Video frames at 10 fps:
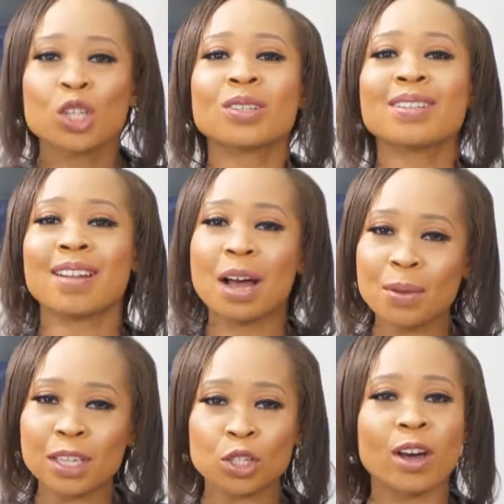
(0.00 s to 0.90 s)
So that
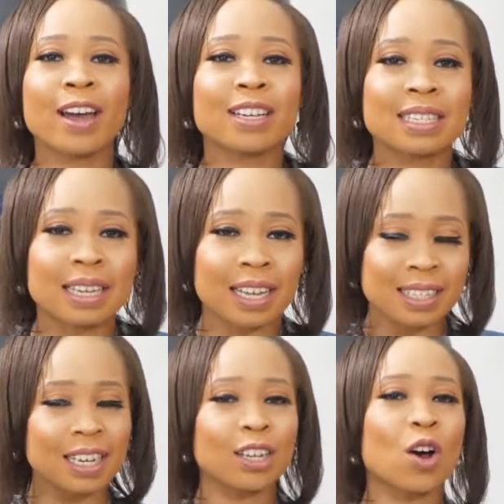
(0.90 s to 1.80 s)
means your hair is
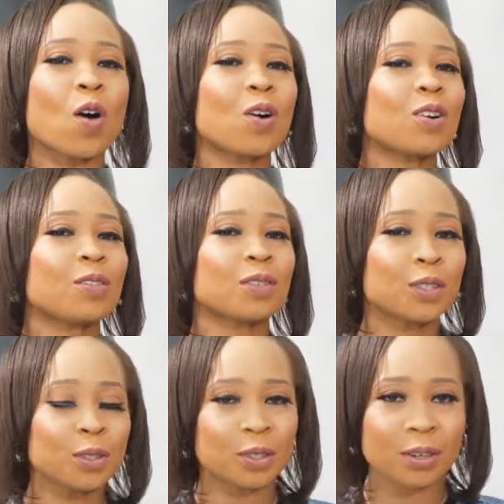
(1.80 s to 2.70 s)
getting all the
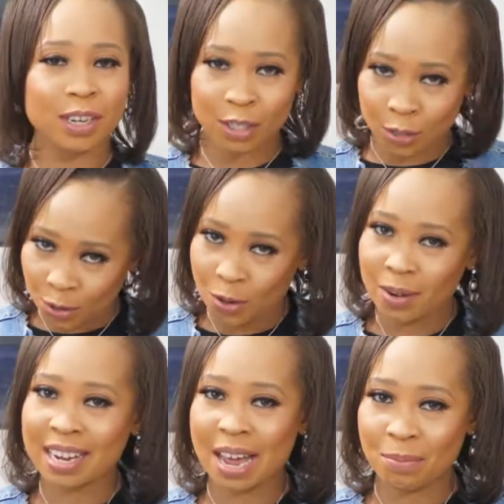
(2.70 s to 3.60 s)
nutrients. You know
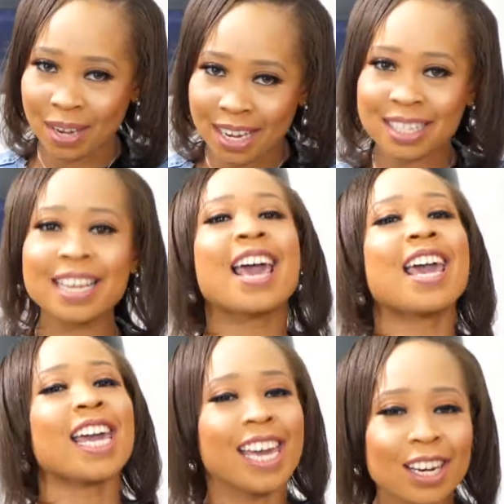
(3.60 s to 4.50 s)
what that means?
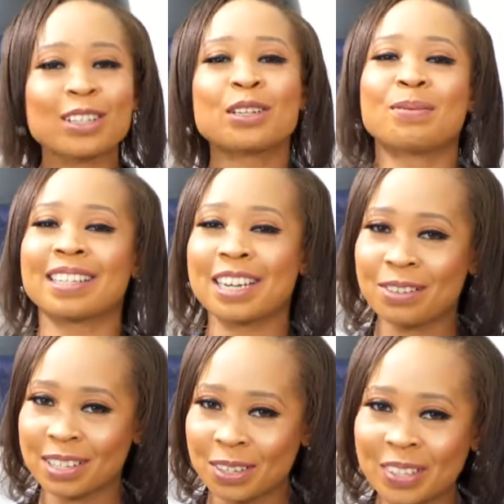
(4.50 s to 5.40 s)
It automatically
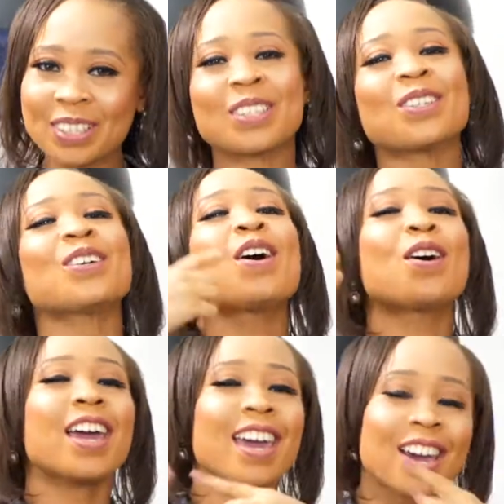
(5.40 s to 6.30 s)
results to
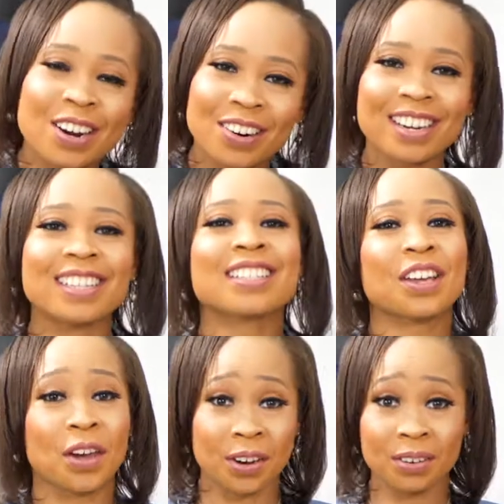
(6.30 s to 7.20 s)
increased
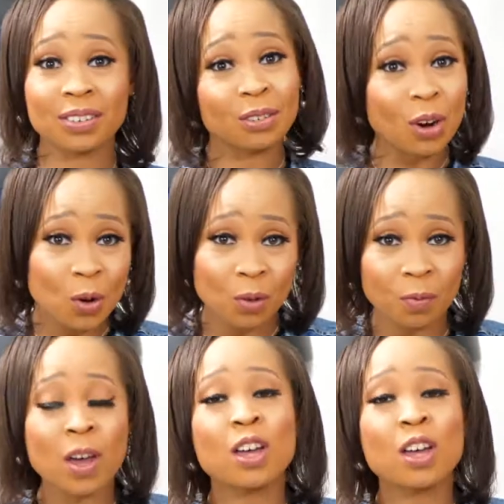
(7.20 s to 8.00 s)
hair growth.